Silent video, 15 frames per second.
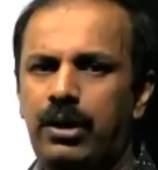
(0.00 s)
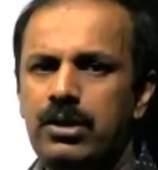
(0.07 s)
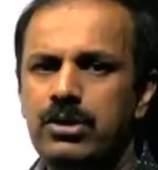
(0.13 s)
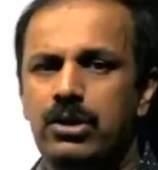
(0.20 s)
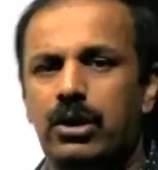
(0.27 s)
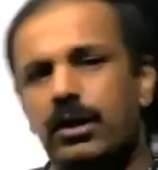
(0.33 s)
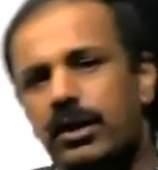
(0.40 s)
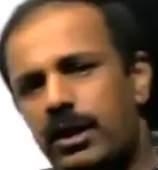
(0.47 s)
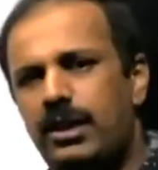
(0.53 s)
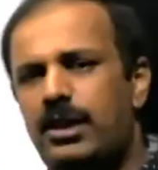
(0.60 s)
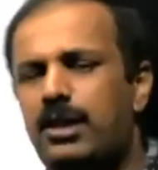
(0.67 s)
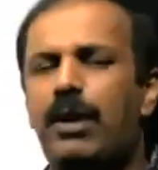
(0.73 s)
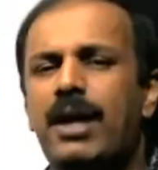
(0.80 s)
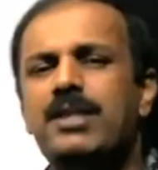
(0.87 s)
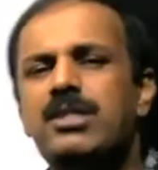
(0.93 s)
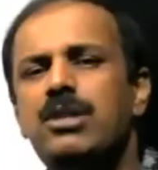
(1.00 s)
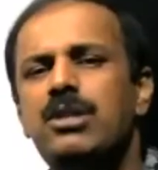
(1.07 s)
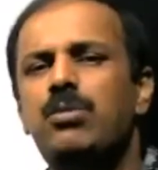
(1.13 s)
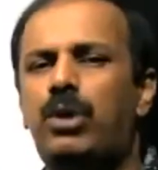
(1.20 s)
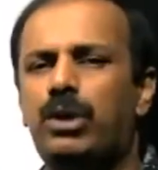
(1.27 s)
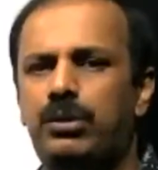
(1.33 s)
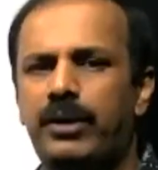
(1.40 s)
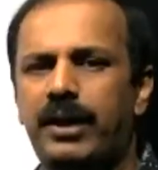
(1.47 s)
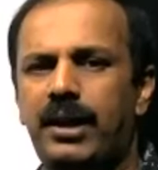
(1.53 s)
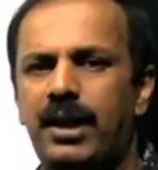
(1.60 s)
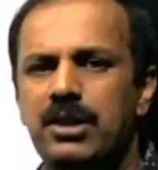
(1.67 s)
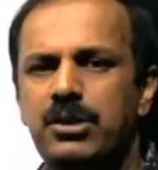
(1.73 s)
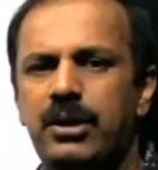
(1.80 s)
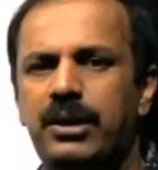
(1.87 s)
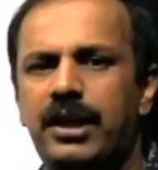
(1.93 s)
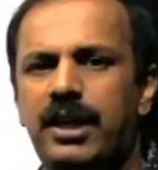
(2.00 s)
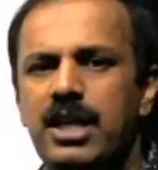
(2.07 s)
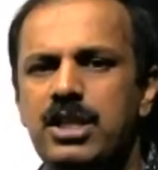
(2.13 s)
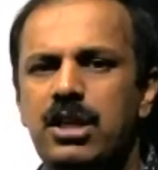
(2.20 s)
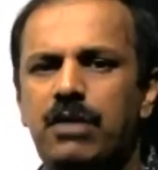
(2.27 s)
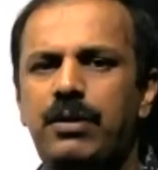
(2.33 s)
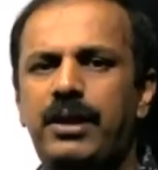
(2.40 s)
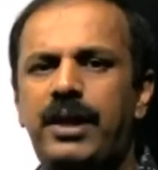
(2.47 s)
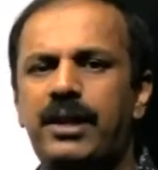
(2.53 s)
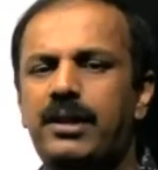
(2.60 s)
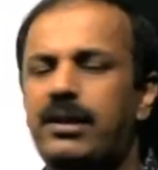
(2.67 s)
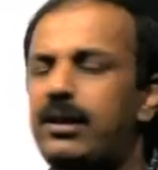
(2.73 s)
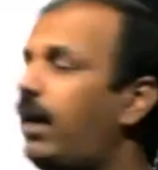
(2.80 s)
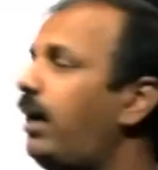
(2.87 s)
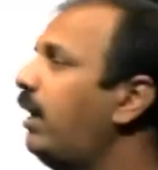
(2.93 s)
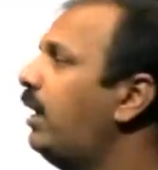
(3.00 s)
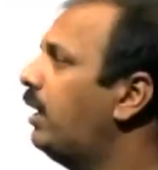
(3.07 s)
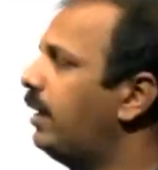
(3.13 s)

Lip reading: So it works in both ways. So in the case of inductor,